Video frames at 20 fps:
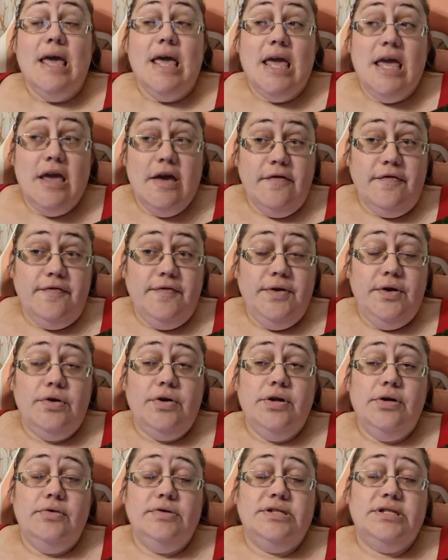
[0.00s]
If you're
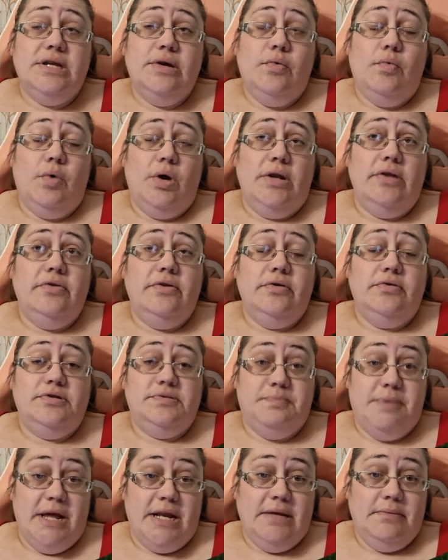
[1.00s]
using one of those
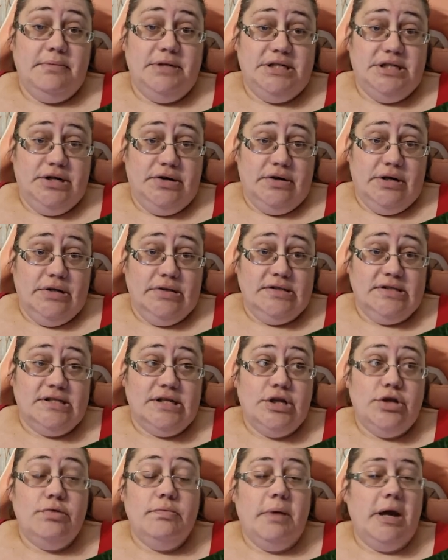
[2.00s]
bedding materials,
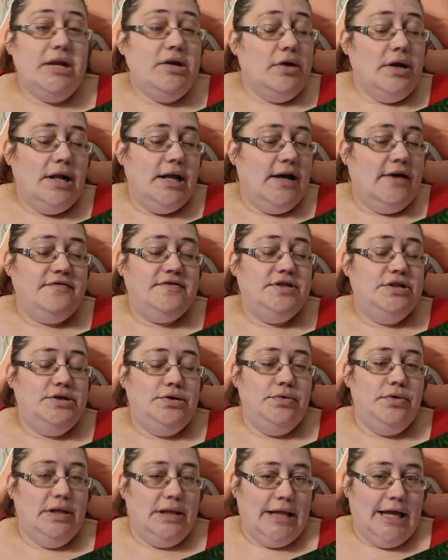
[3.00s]
you might not have to
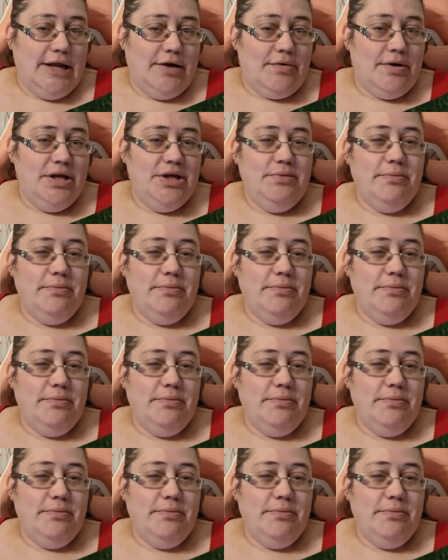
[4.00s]
do the layering.